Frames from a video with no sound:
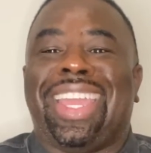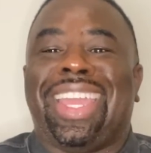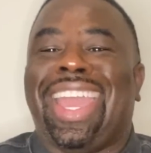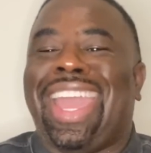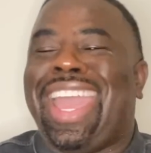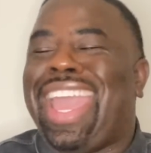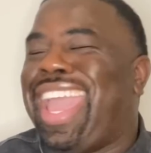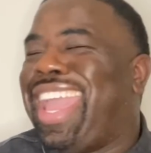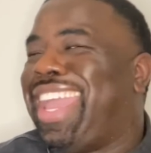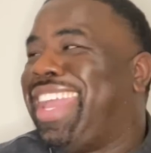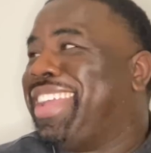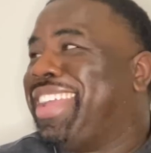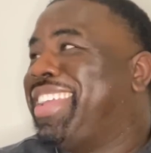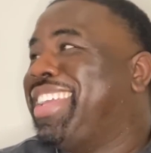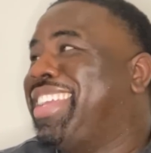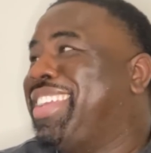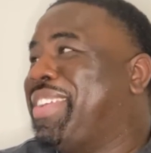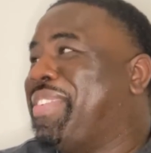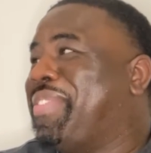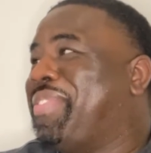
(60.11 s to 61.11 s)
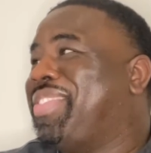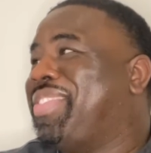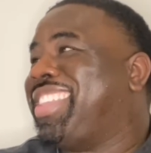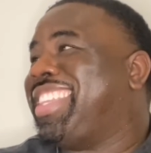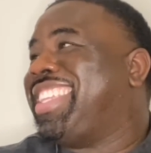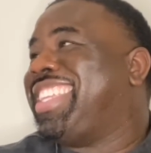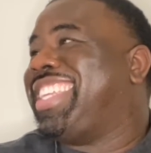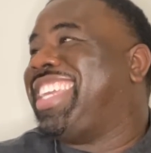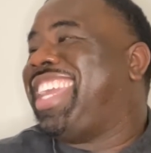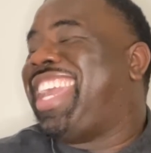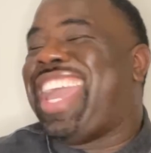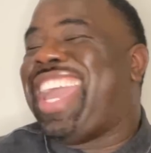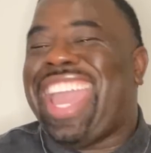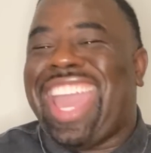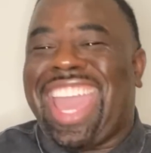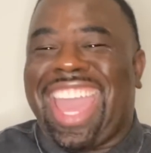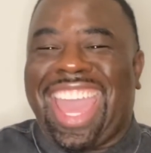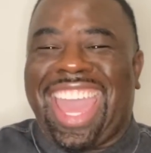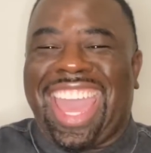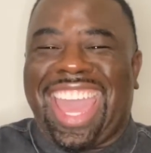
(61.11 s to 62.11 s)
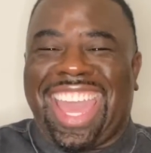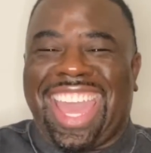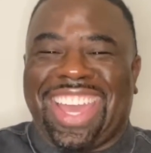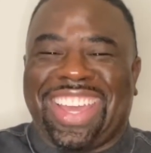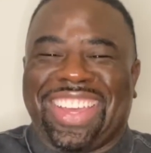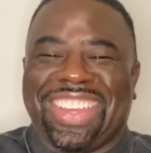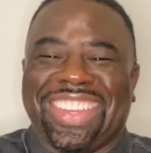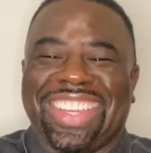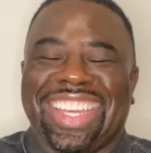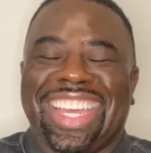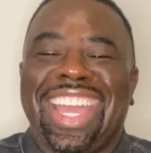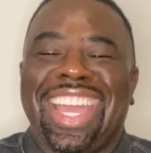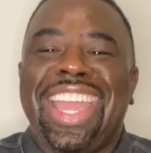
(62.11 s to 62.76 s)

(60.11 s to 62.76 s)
Hey! Ah!